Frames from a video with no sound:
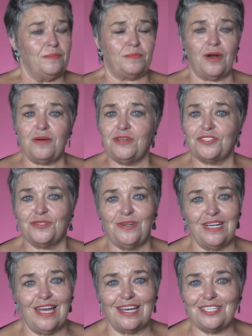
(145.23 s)
Primary
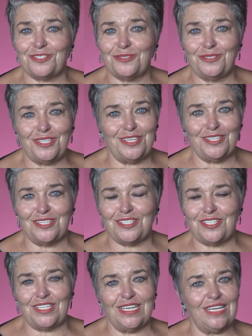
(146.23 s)
school and high school
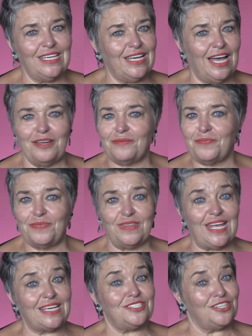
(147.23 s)
teaching
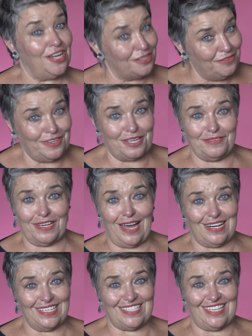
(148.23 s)
does not favor
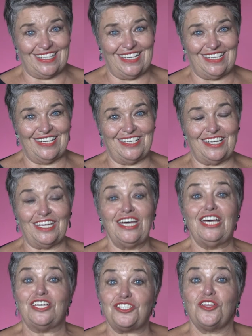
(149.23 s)
kinesthetic learning.
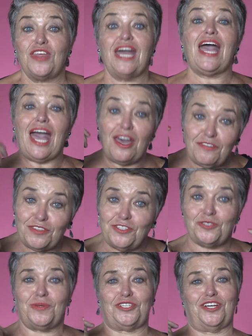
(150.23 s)
So they have to
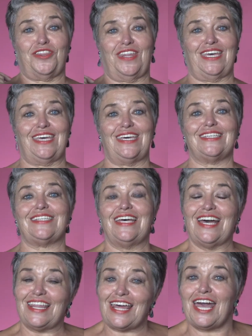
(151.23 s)
switch on their ears,
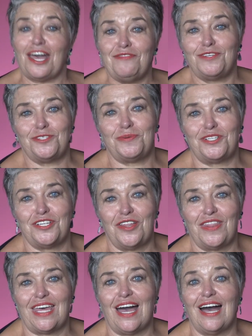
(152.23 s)
they have to switch
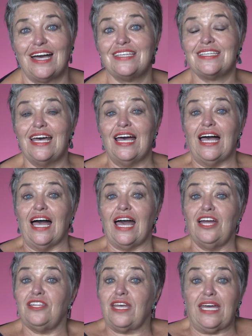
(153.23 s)
on their eyes.
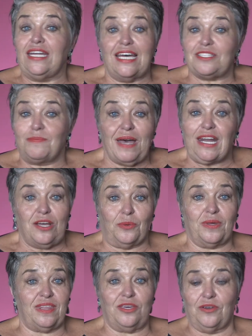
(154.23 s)
And it doesn't matter
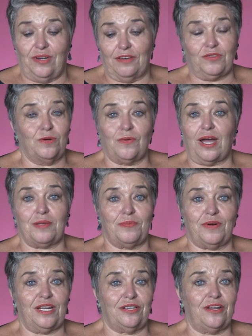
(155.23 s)
whether you're left or right
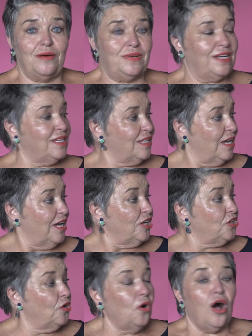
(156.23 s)
brain dominant,
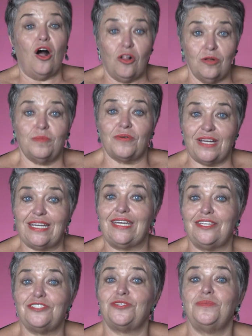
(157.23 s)
your whole brain
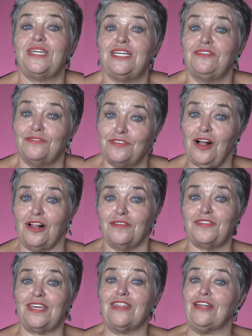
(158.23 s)
needs to be
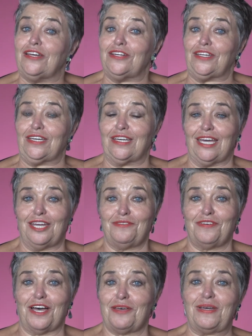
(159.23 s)
involved in the learning
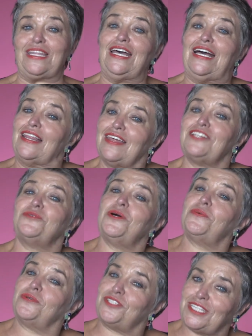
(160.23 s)
environment. And that's
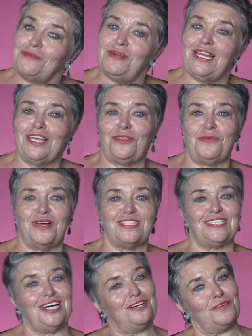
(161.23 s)
why I would stimulate the one
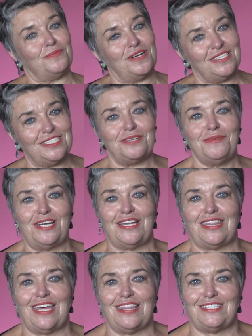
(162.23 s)
side of the brain,
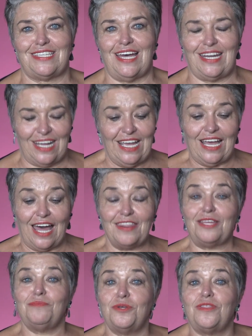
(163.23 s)
stimulate the other side, and
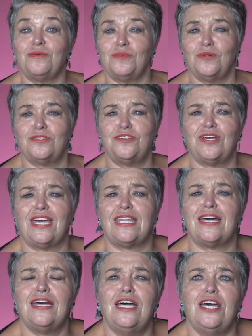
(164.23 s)
then put them all
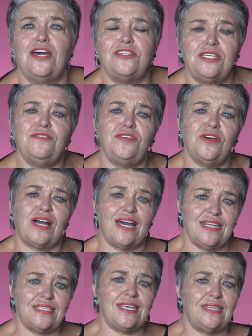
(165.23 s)
together. So if you're a
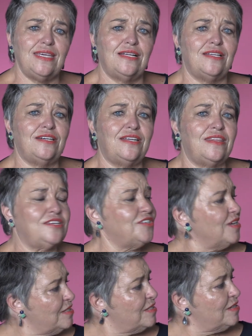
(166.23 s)
kinesthetic learner, the
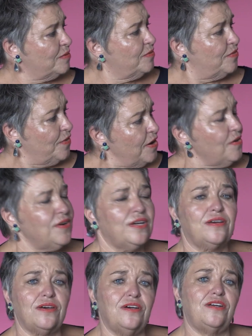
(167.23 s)
chances are very
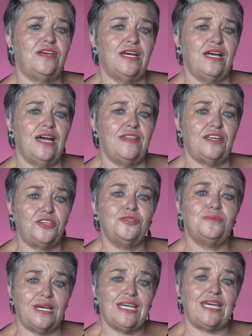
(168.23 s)
good that
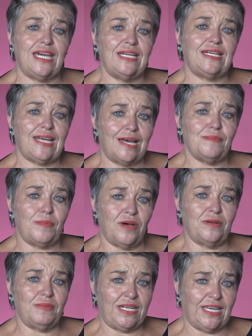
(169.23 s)
you may end up
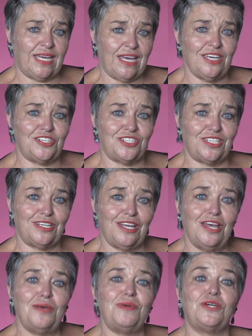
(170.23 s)
on medication
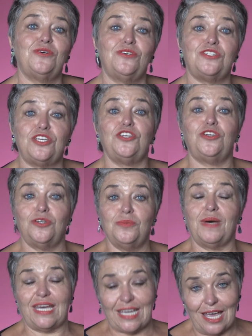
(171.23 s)
because you
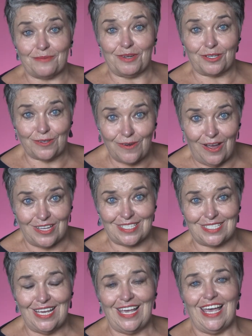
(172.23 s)
may come
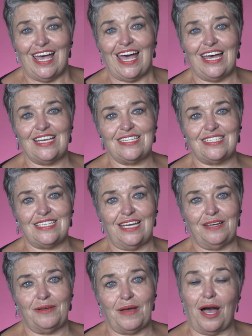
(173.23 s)
across as
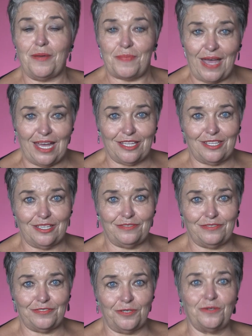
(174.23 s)
a
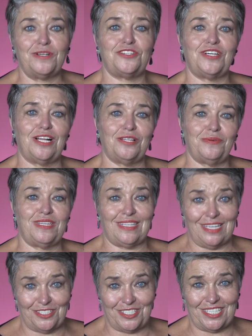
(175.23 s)
hyperactive or a child with
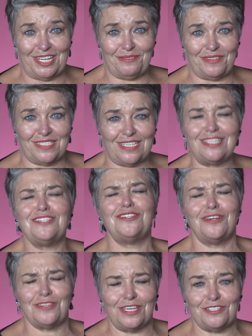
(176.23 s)
attention deficit. It's
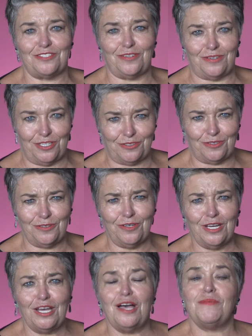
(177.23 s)
not necessarily true,
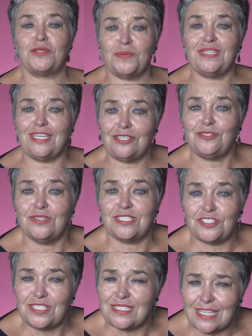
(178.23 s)
but we need to
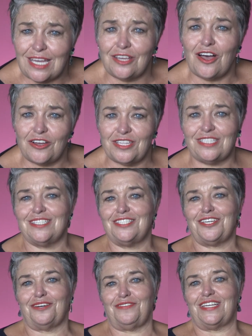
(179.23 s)
just take
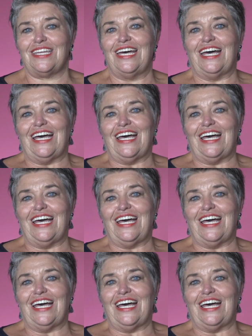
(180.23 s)
cognizance of it,